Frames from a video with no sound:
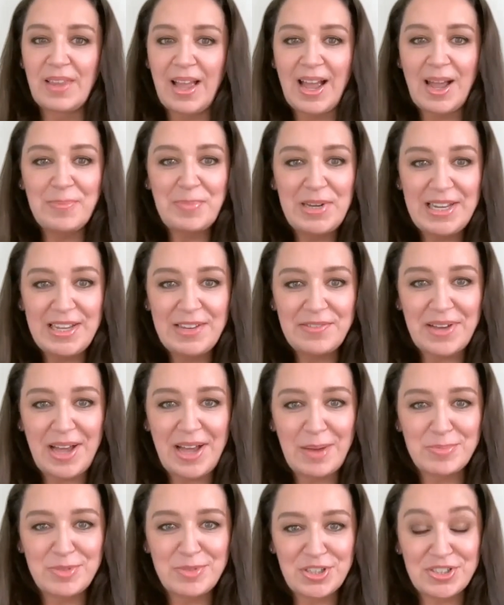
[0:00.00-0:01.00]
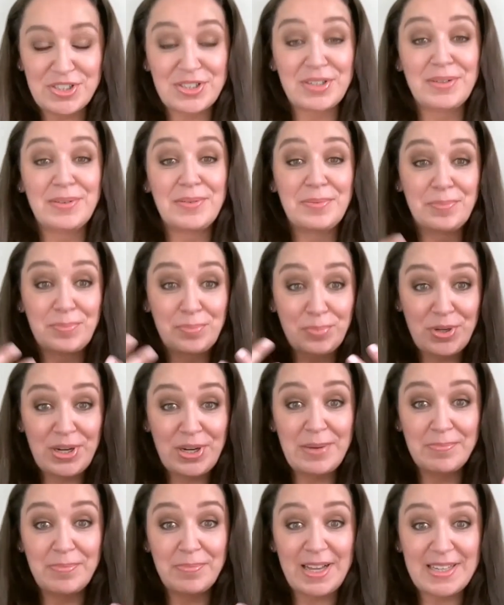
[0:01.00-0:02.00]
I believe I'm just
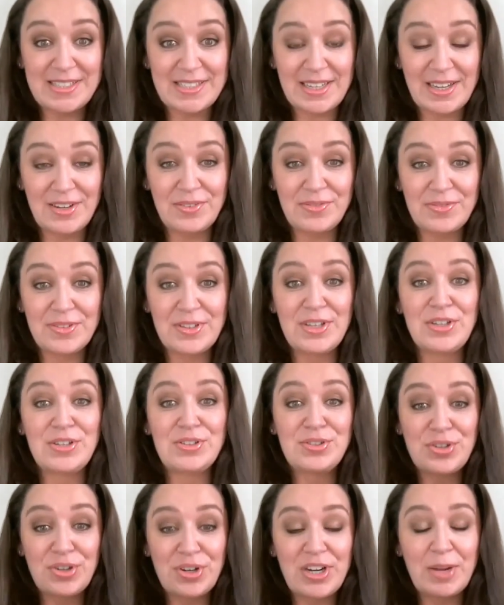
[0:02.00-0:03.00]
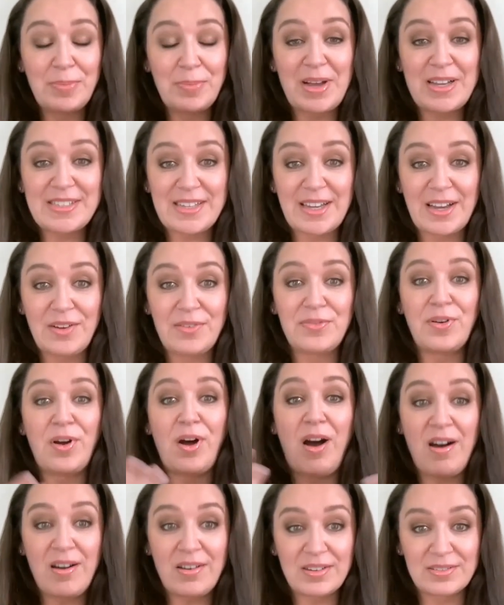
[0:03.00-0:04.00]
turning myself
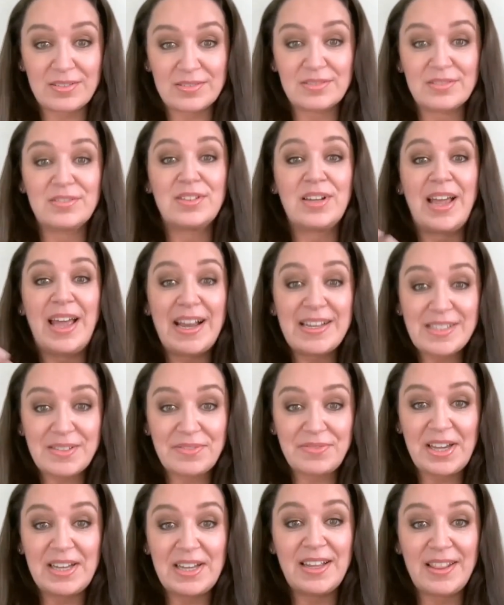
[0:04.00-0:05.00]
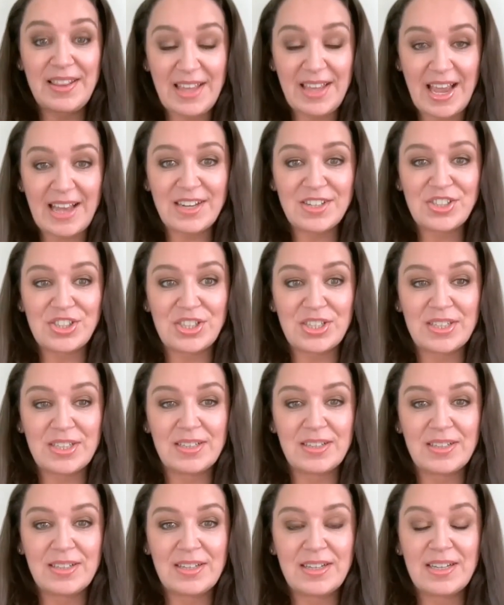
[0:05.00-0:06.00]
on, activating the energy.
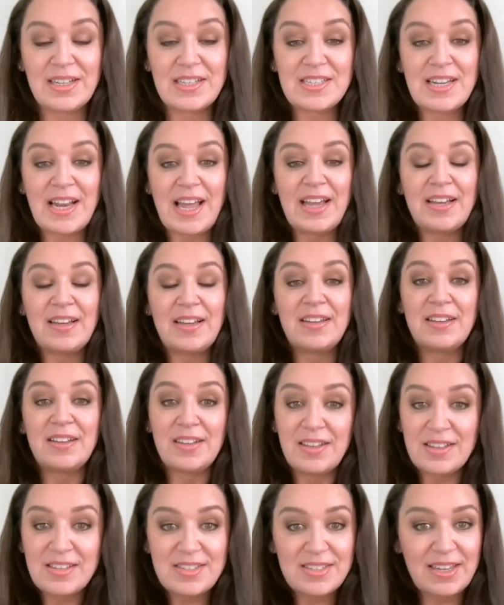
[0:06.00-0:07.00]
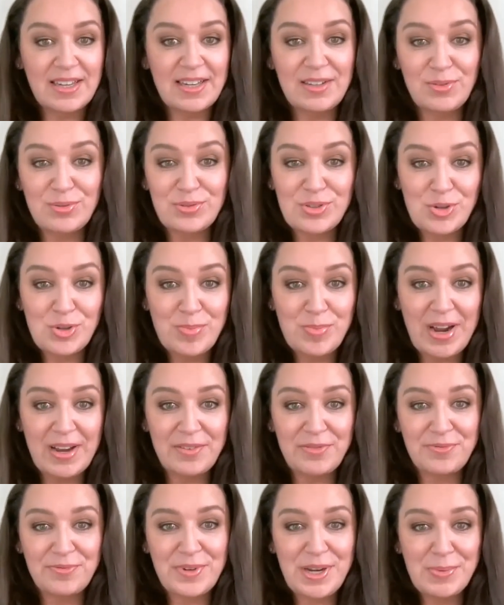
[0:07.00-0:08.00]
It's like a signal to my
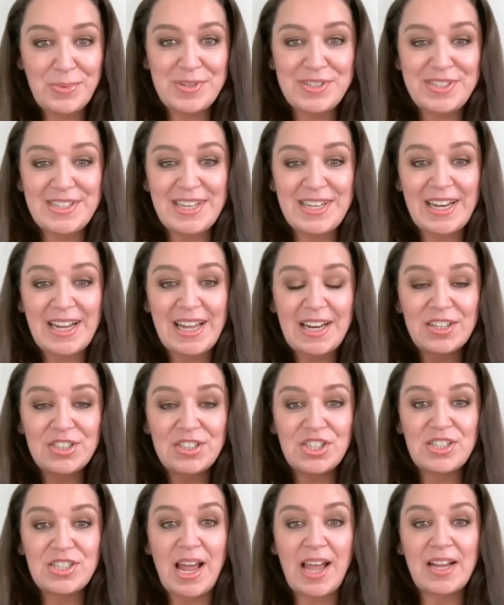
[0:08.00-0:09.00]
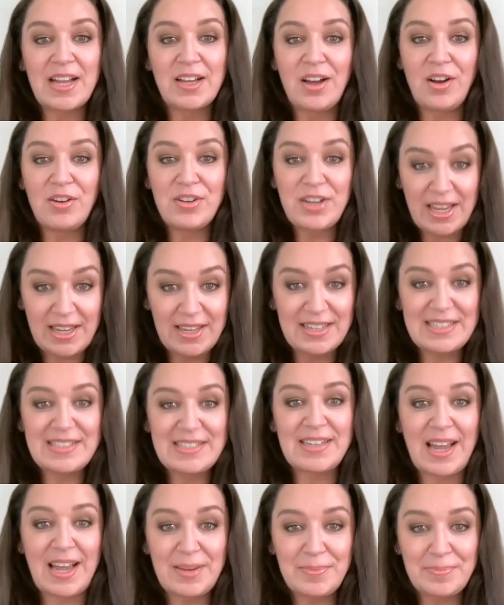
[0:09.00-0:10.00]
frequency and energy, like, okay, it's
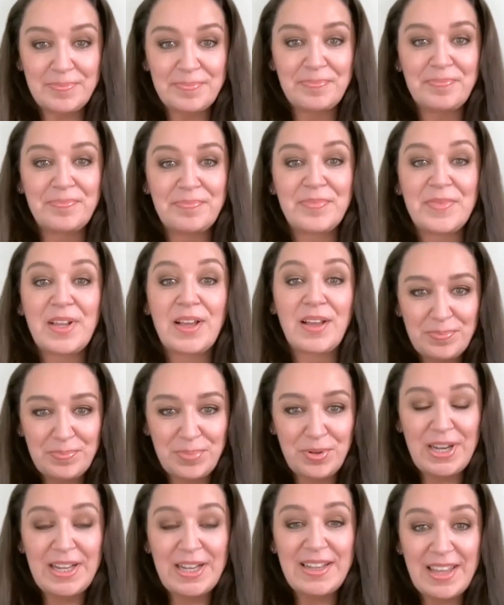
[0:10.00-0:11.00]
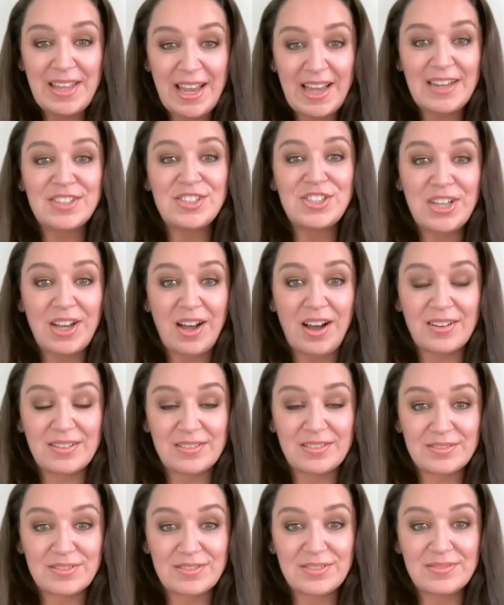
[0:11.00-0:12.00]
time, putting the energy
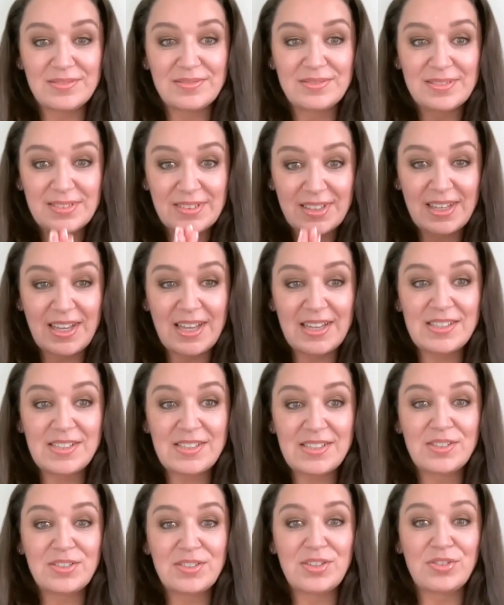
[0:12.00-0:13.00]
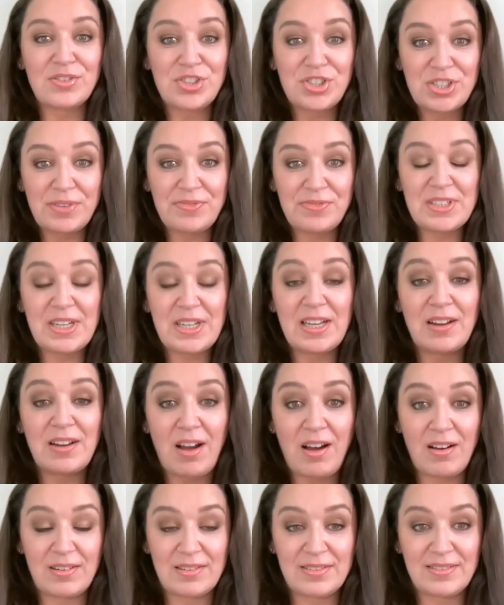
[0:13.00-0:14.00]
on. Yes, so shifting it
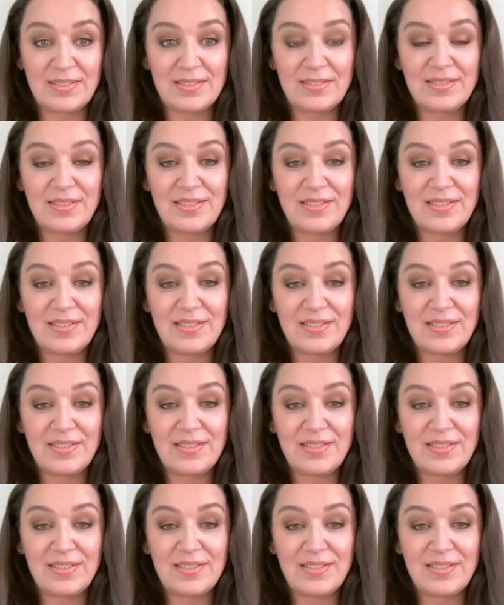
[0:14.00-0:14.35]
on.